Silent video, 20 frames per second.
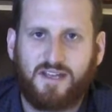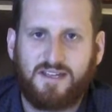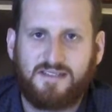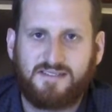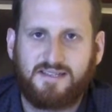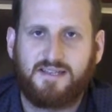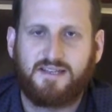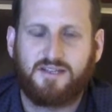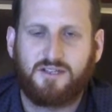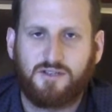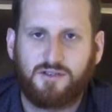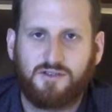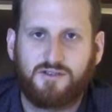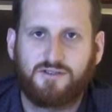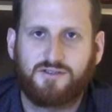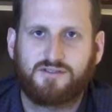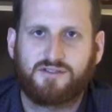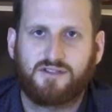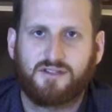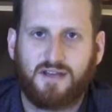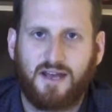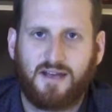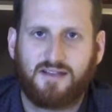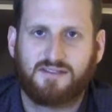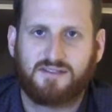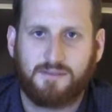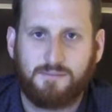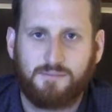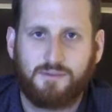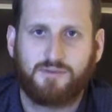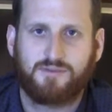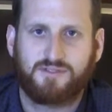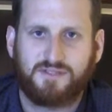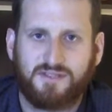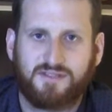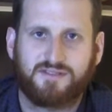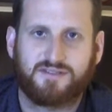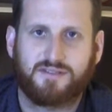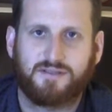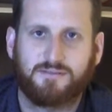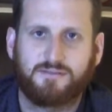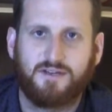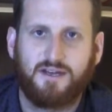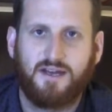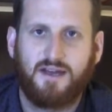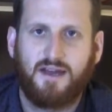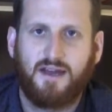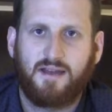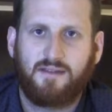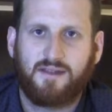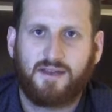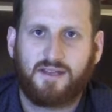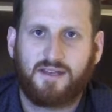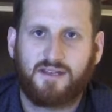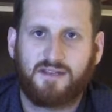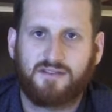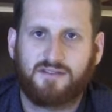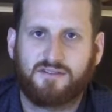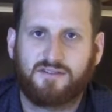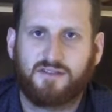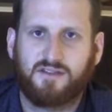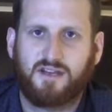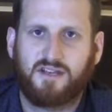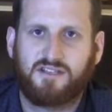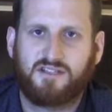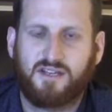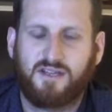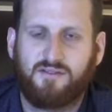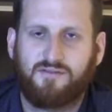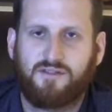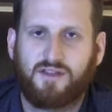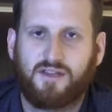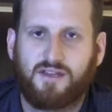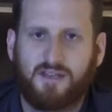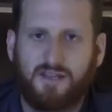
easy to use, simple system that can achieve their